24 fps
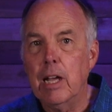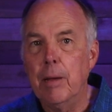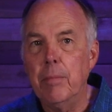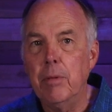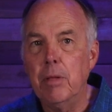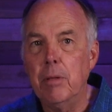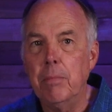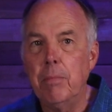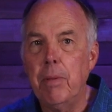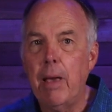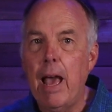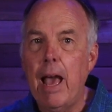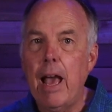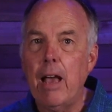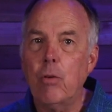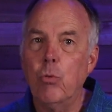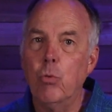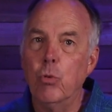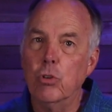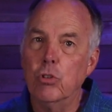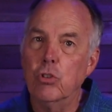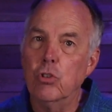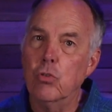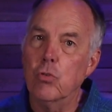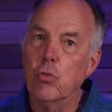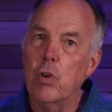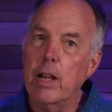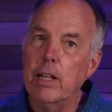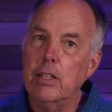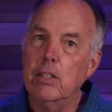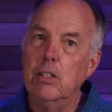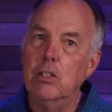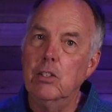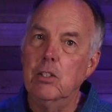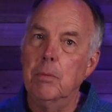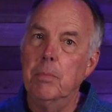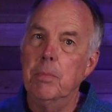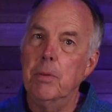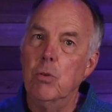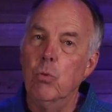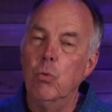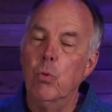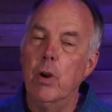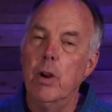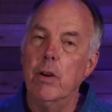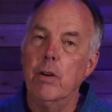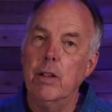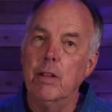coming back, we're directed to be
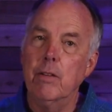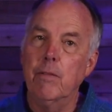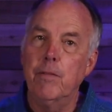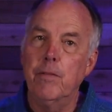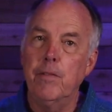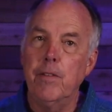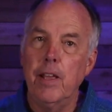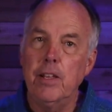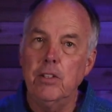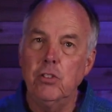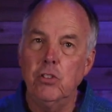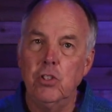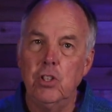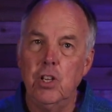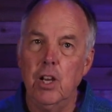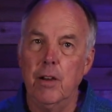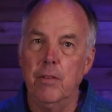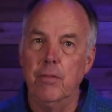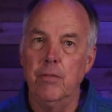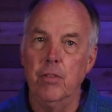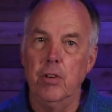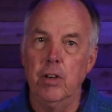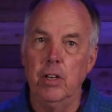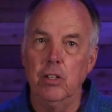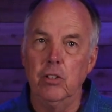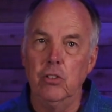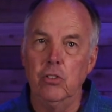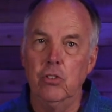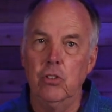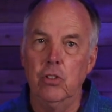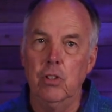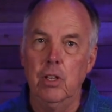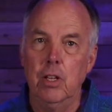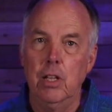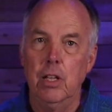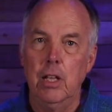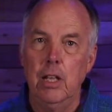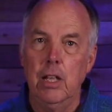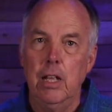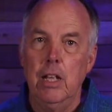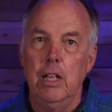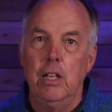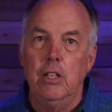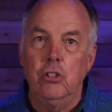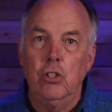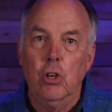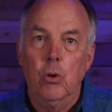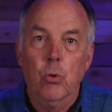wearing face coverings.
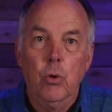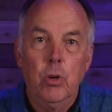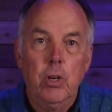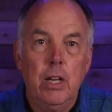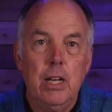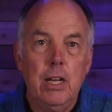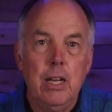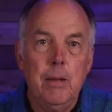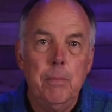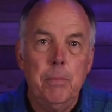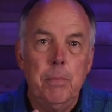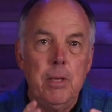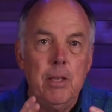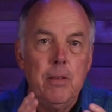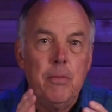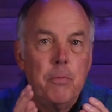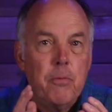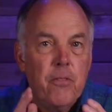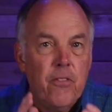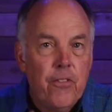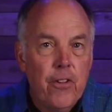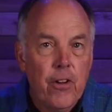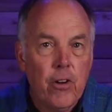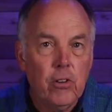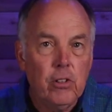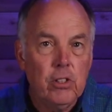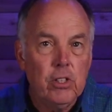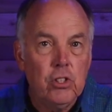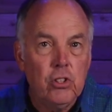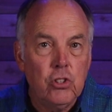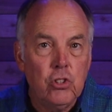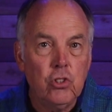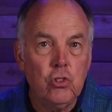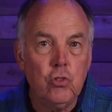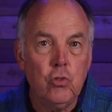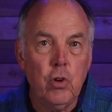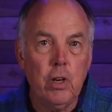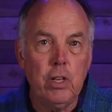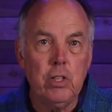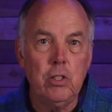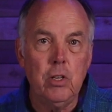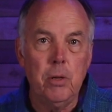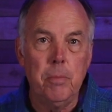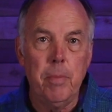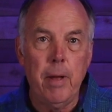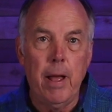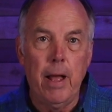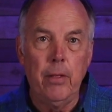So we're going to be fairly
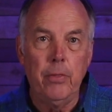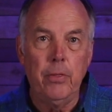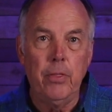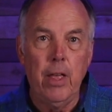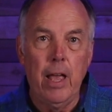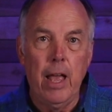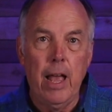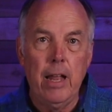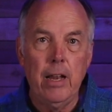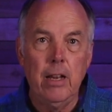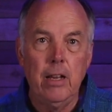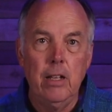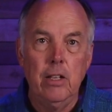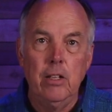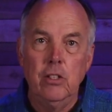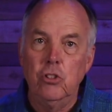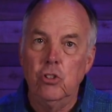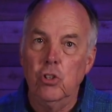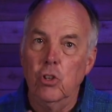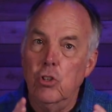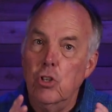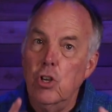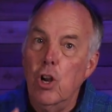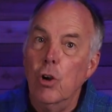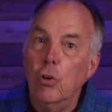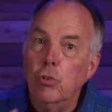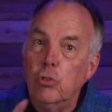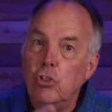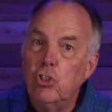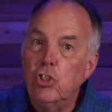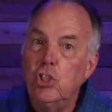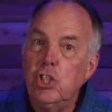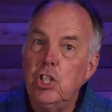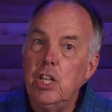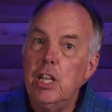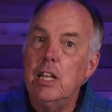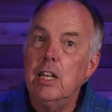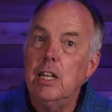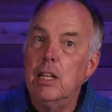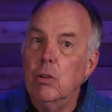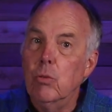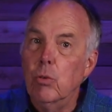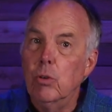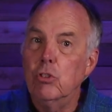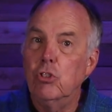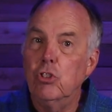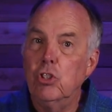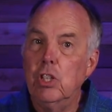strict about that, so no
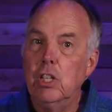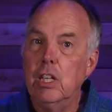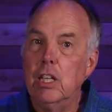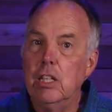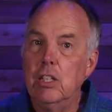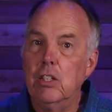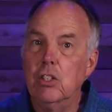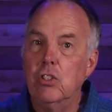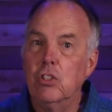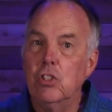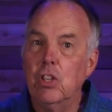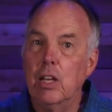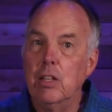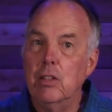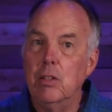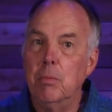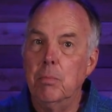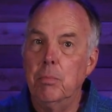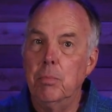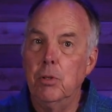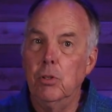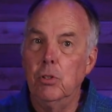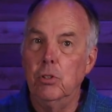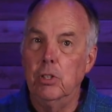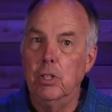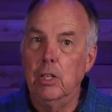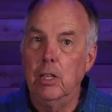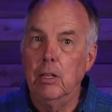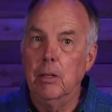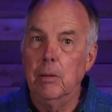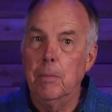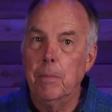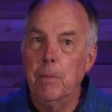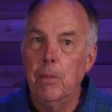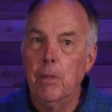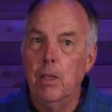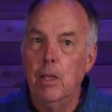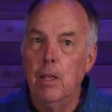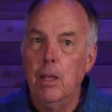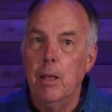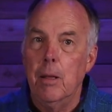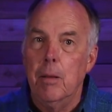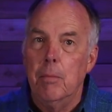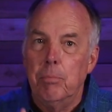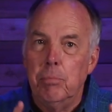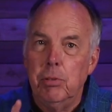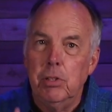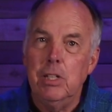cheating once you get inside the building.
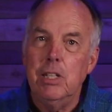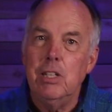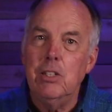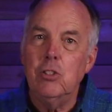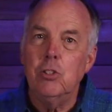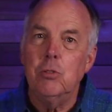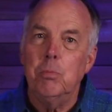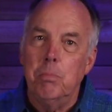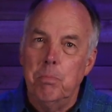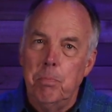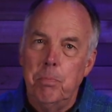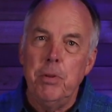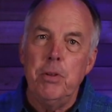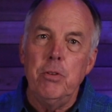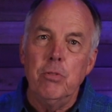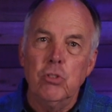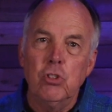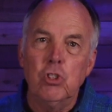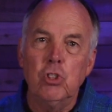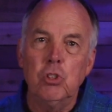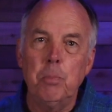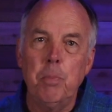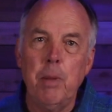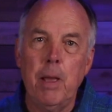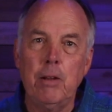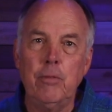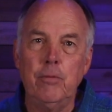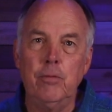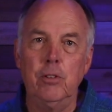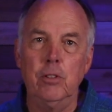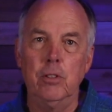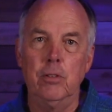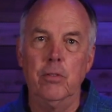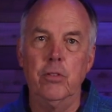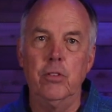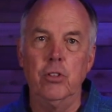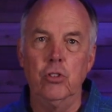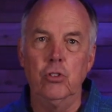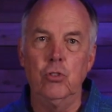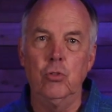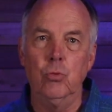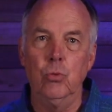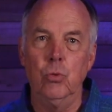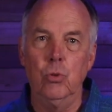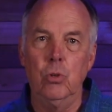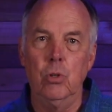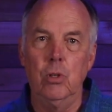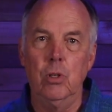Please be respectful of this
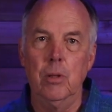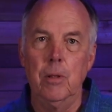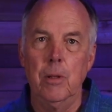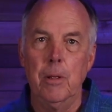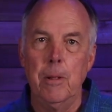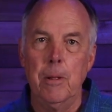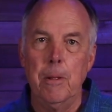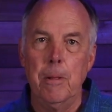rule.